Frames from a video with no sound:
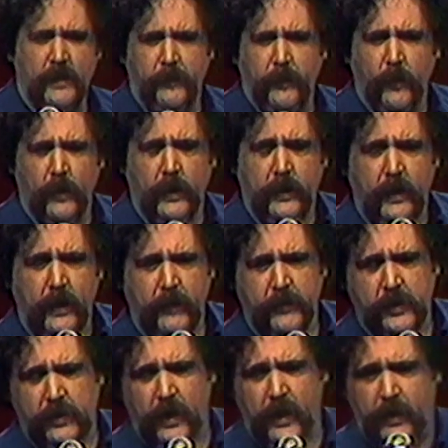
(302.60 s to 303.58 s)
a poorly
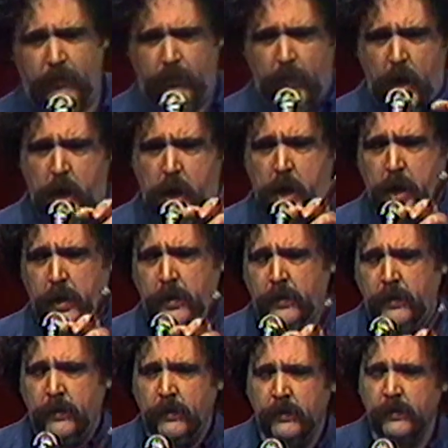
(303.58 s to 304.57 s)
named state.
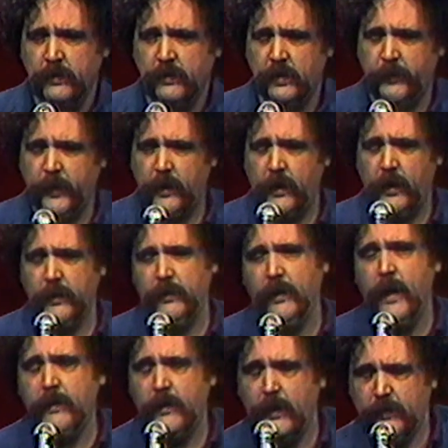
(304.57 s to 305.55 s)
Maine. It should be called
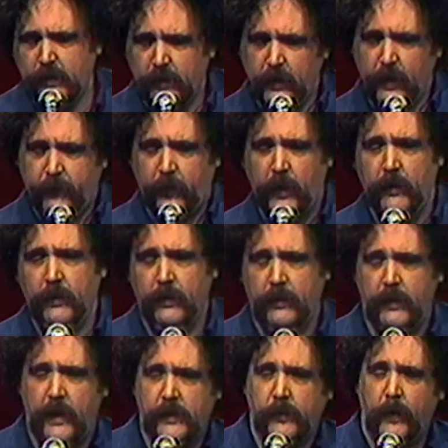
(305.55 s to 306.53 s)
not that
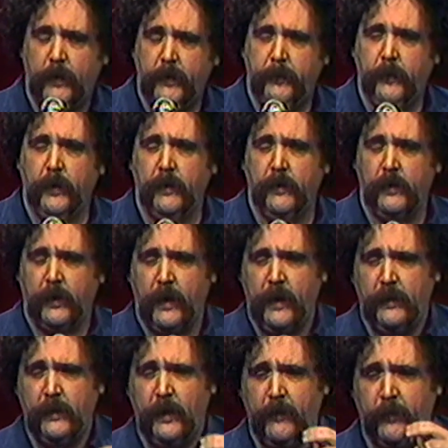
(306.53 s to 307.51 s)
significant. That's why we put it in the
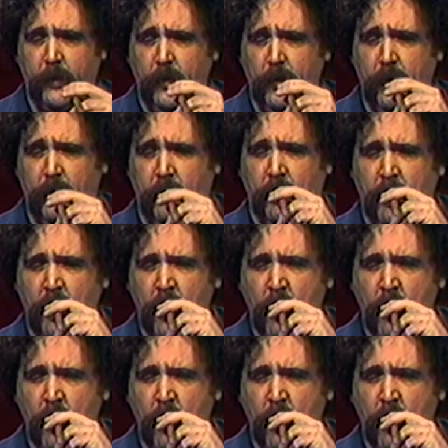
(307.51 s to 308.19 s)
goddamn corner.